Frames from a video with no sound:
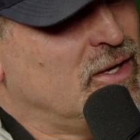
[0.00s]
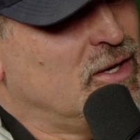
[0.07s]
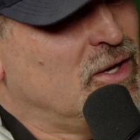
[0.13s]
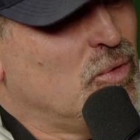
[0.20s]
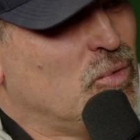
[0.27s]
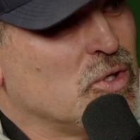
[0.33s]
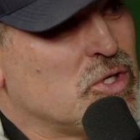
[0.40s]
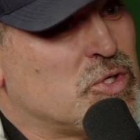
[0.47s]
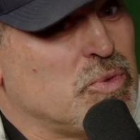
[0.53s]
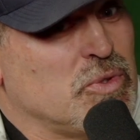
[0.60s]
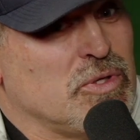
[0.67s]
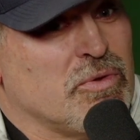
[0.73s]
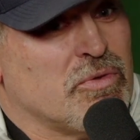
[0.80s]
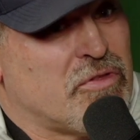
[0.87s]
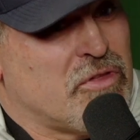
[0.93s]
Which, when
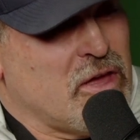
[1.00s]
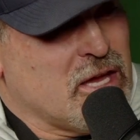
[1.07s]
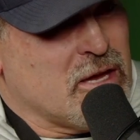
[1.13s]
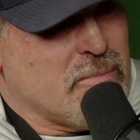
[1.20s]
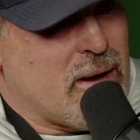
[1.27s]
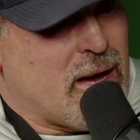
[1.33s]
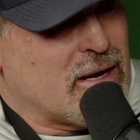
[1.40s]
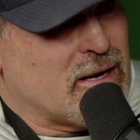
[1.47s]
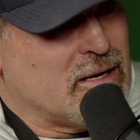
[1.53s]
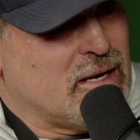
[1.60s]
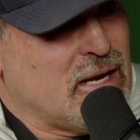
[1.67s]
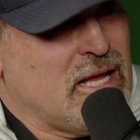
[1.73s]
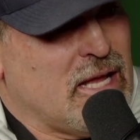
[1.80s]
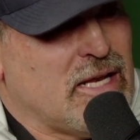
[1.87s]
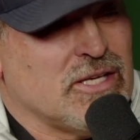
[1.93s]
you think about it,
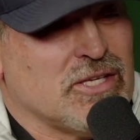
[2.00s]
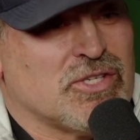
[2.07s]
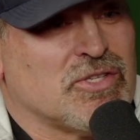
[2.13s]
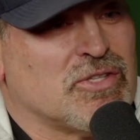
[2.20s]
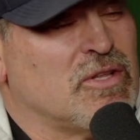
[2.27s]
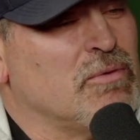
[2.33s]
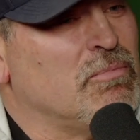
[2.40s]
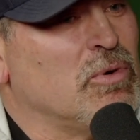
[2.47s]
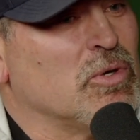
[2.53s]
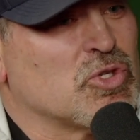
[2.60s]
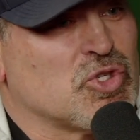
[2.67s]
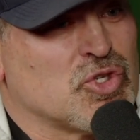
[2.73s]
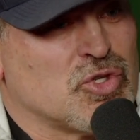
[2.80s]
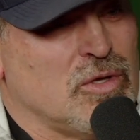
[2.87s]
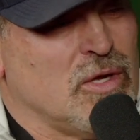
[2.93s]
it's
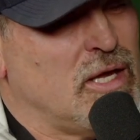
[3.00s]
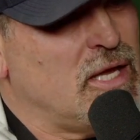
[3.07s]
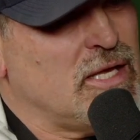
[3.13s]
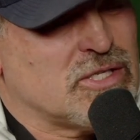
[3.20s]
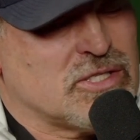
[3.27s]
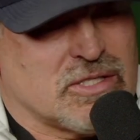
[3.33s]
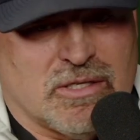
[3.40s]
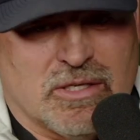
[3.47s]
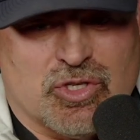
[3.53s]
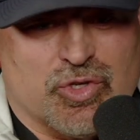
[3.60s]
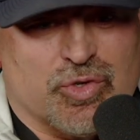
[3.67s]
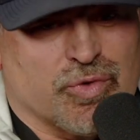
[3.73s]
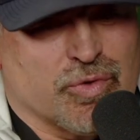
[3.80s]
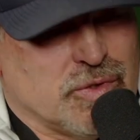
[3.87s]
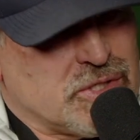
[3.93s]
the
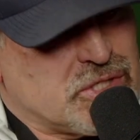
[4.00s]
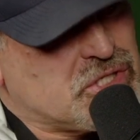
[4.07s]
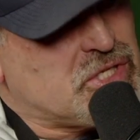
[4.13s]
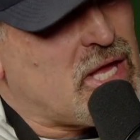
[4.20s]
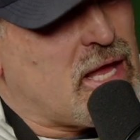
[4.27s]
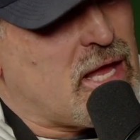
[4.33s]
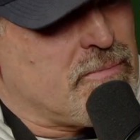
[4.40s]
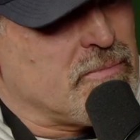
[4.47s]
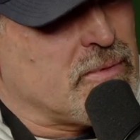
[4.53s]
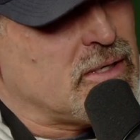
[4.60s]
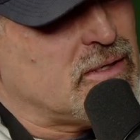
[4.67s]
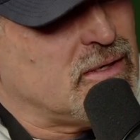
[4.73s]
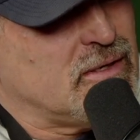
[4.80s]
truest statement.